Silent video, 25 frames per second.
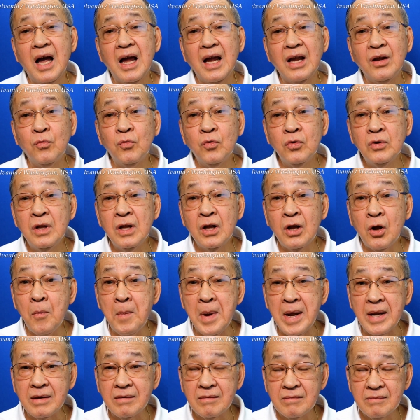I would
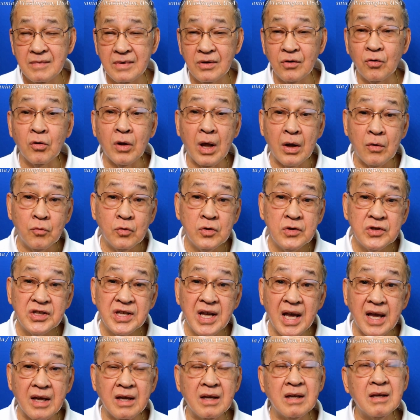recommend, or I would
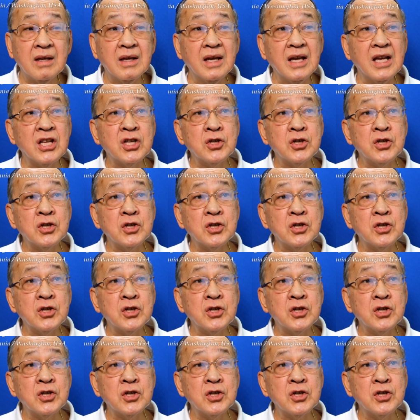say,